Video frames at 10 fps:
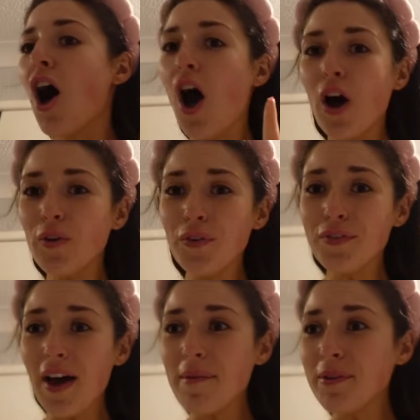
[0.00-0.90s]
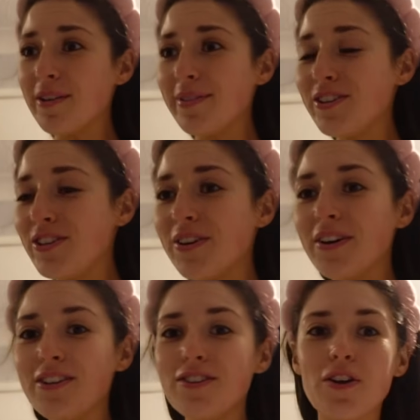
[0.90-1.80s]
Oh, I'm gonna miss you
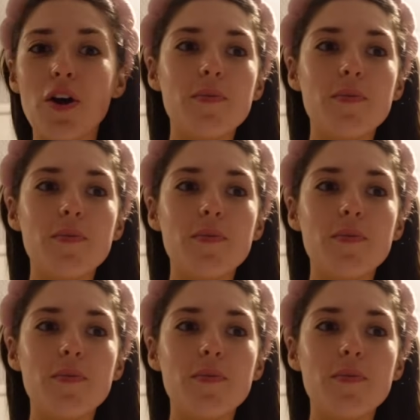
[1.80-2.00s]
guys so